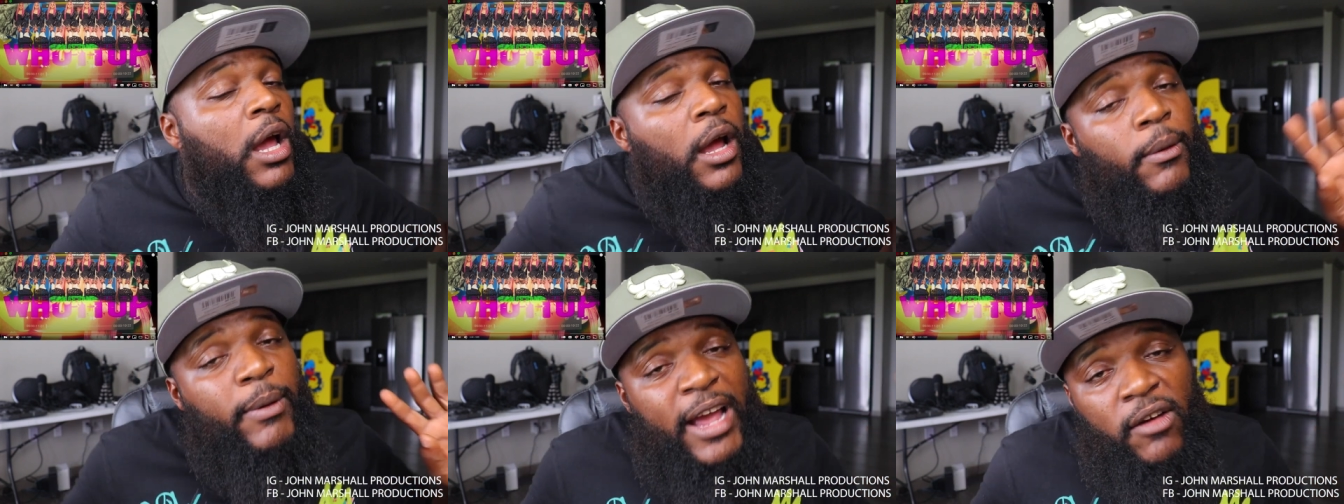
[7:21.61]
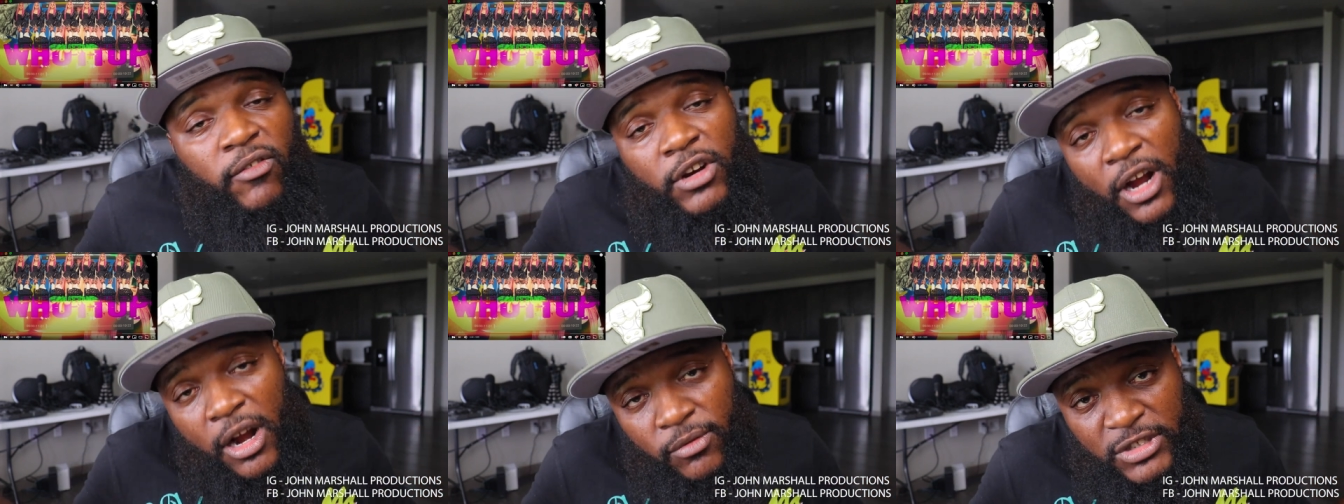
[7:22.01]
And we have
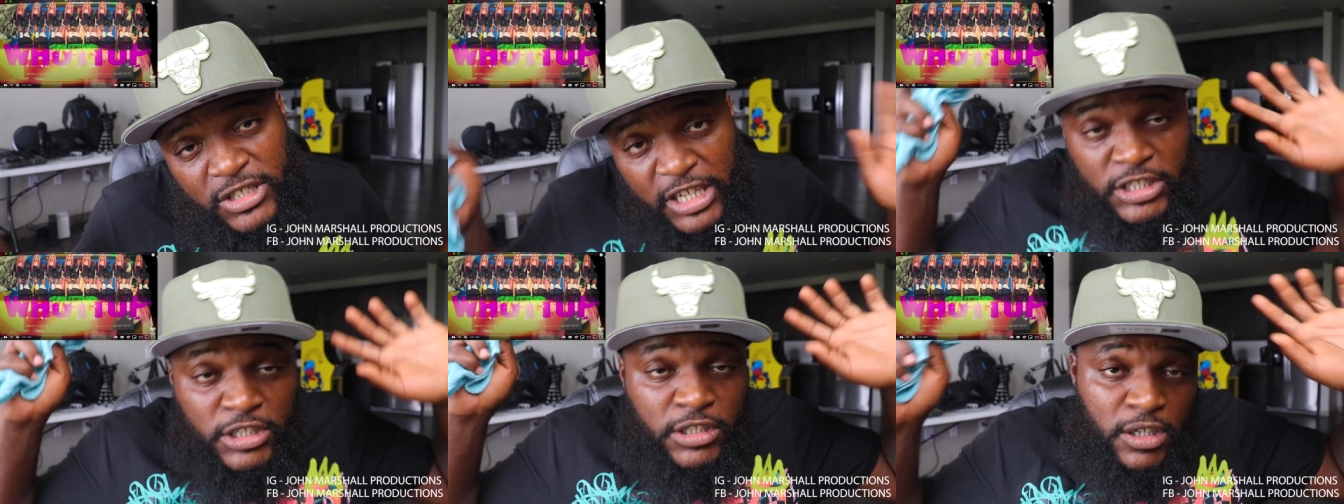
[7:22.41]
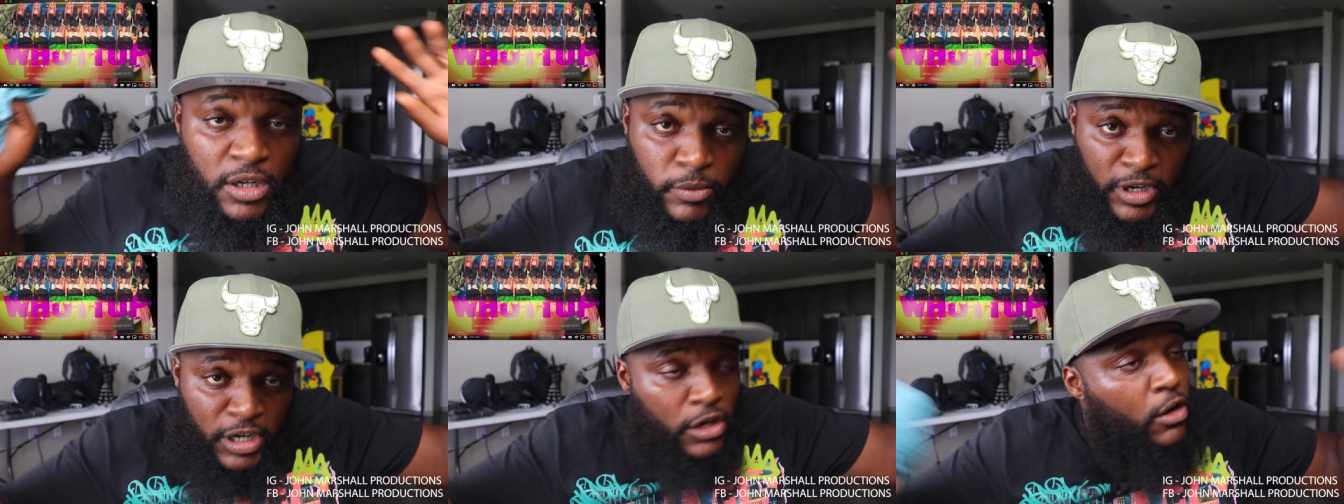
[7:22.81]
a conversation
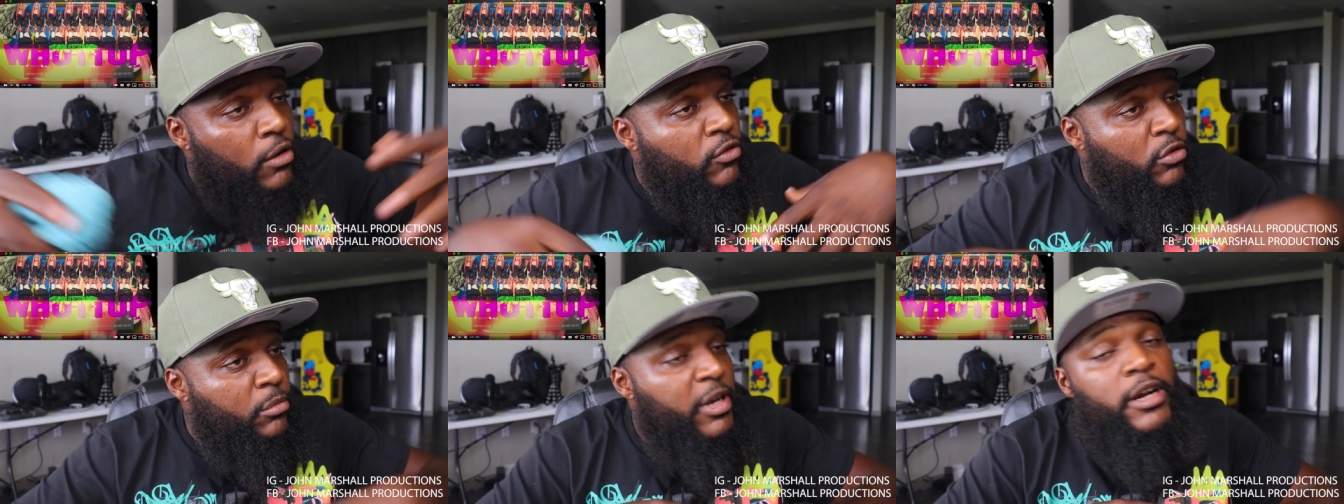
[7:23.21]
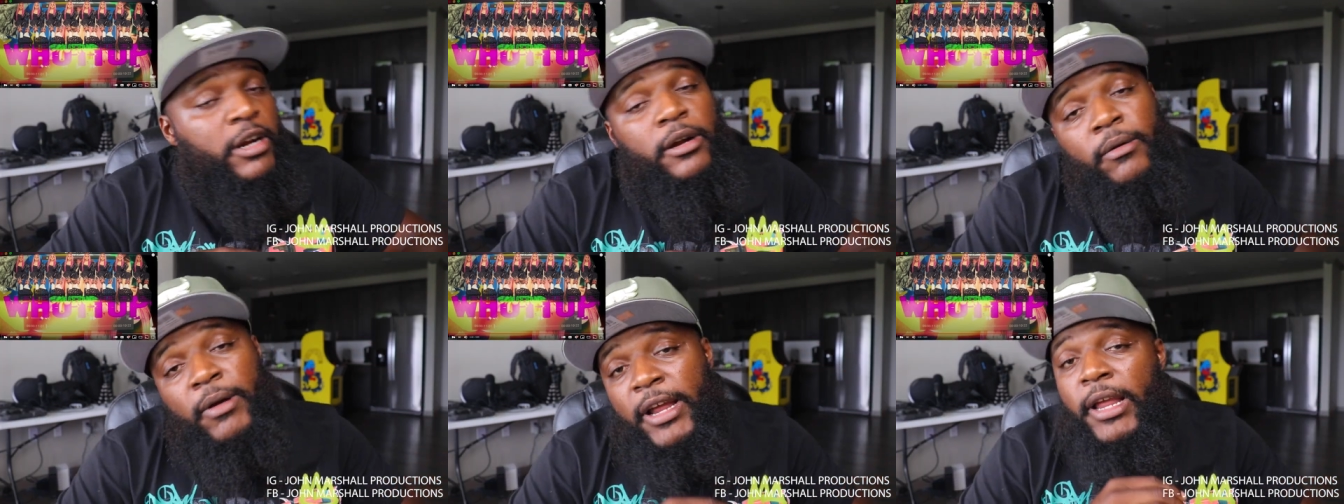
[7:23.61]
and we can go from
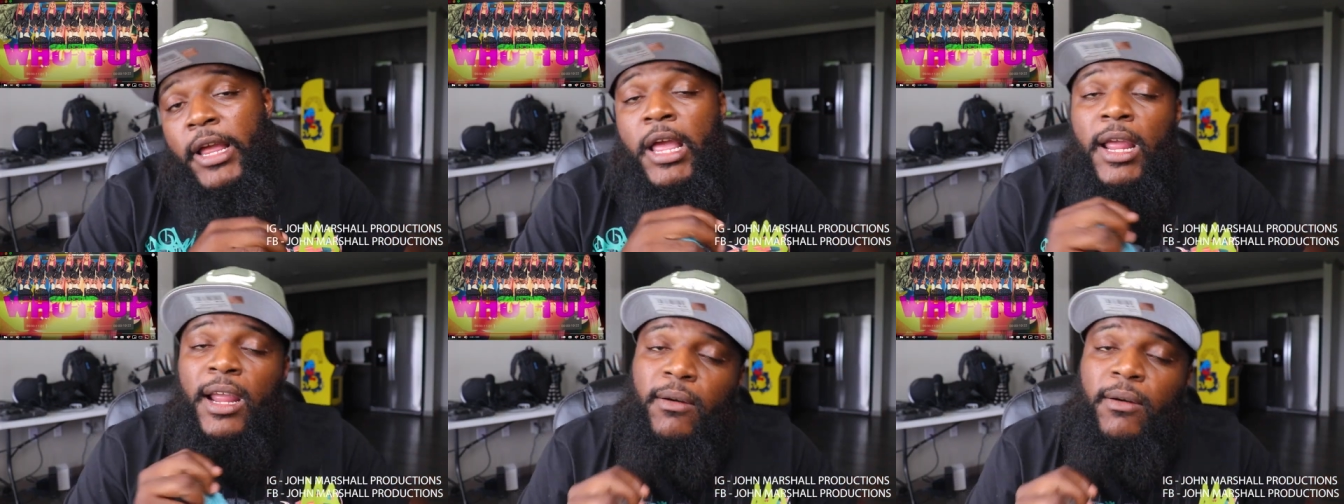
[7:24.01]
there, boy.